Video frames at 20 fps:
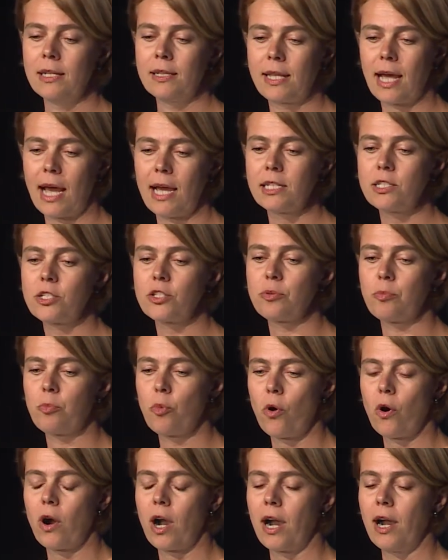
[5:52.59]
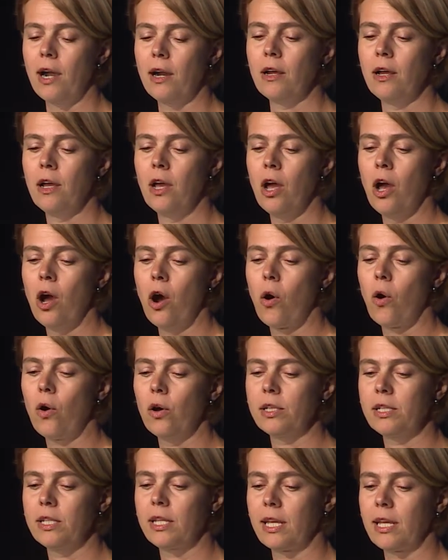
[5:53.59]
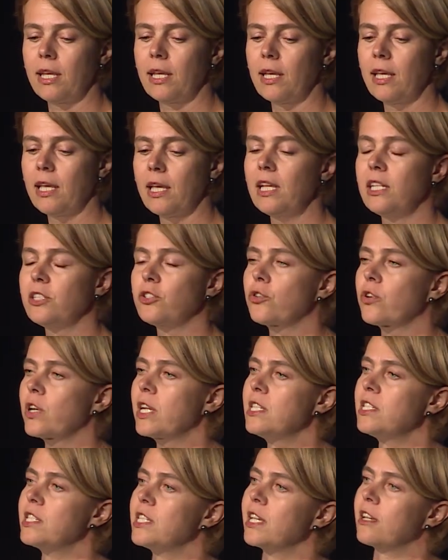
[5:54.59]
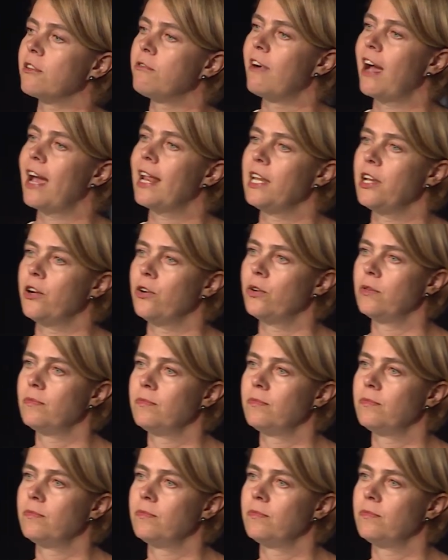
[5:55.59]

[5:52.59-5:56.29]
that's more on the intrinsic value.